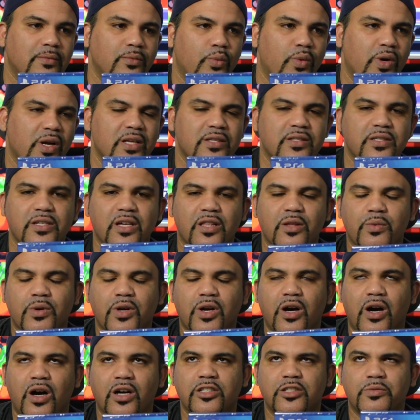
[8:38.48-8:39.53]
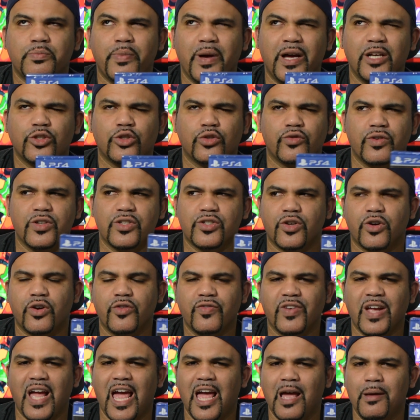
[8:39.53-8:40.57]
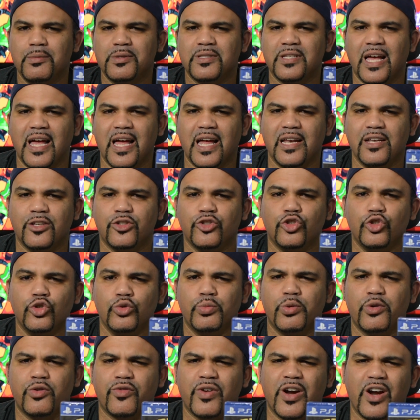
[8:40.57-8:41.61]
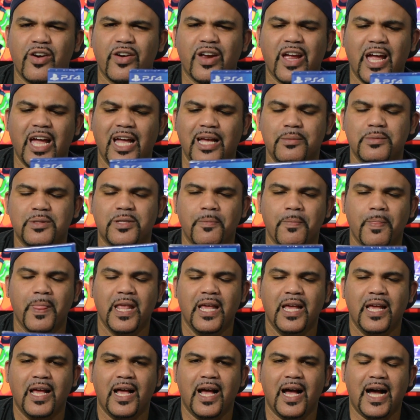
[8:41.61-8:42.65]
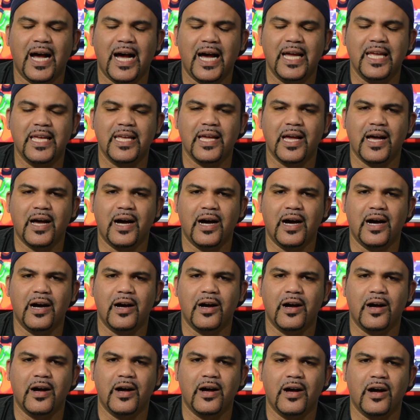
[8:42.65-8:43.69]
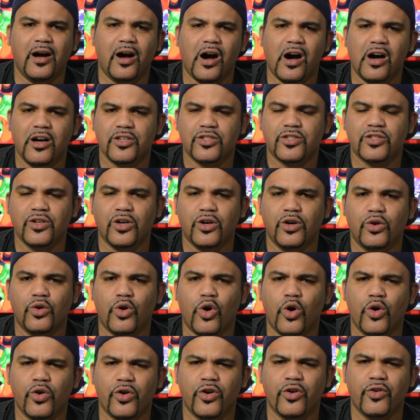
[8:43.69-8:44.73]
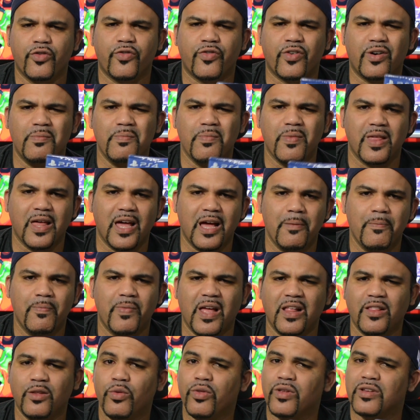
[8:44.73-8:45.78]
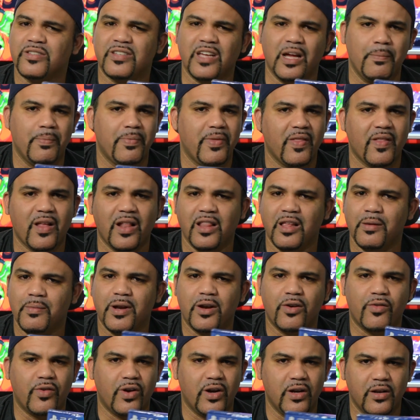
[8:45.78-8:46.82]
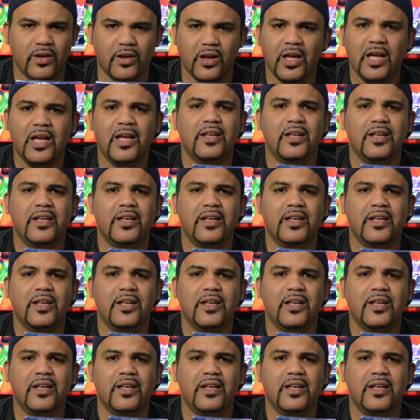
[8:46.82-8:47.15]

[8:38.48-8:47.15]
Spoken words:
what is the other one called? Special Reserve Games and Super Rare Games. I also ordered from them. They do the same thing that Limited Run